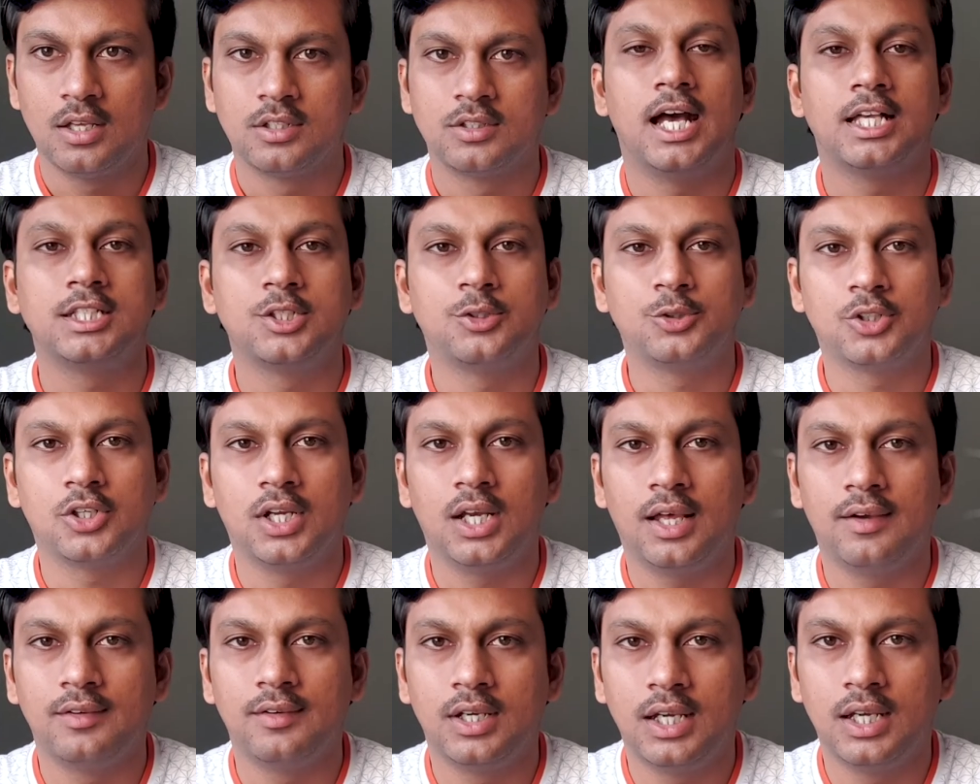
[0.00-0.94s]
As
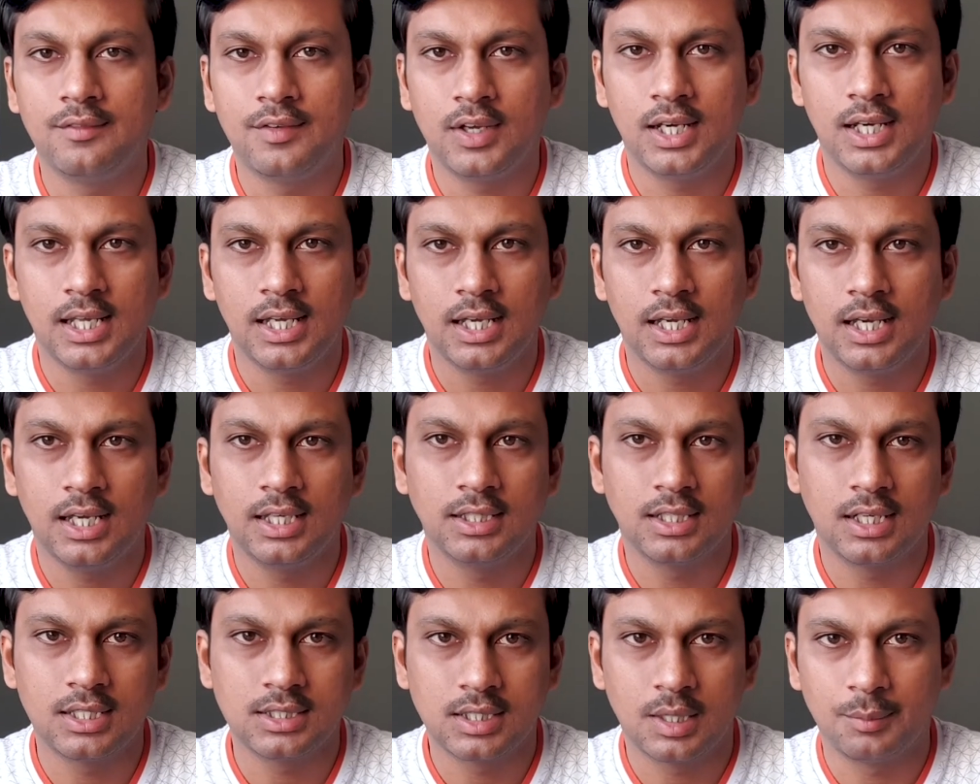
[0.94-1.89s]
usual, I will leave a link in
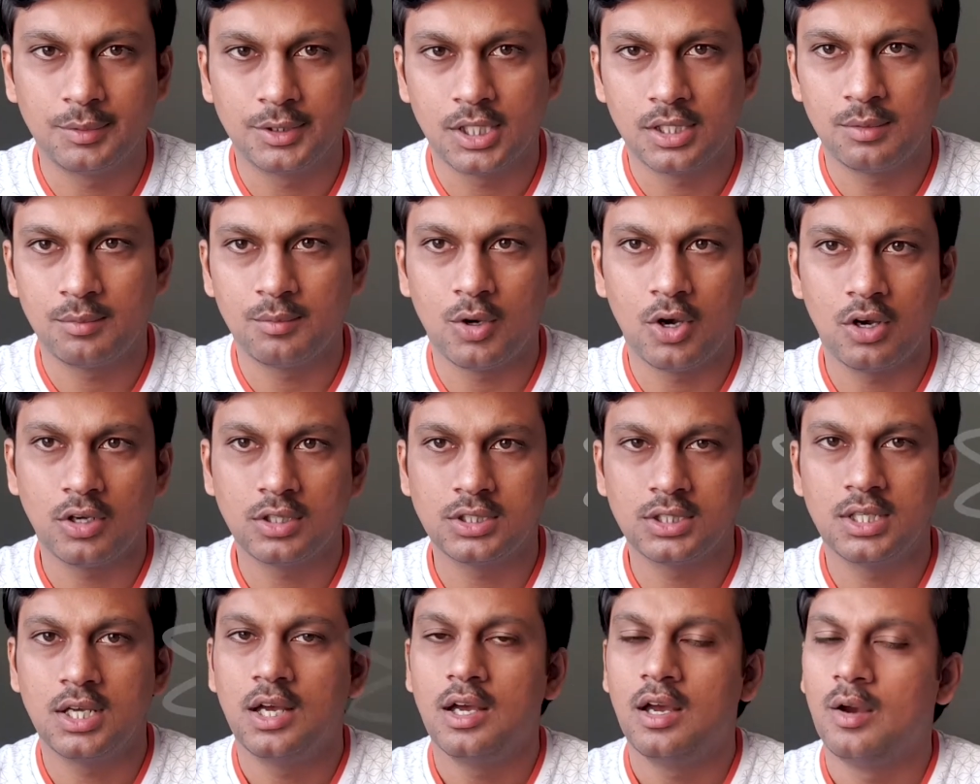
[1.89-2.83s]
the description box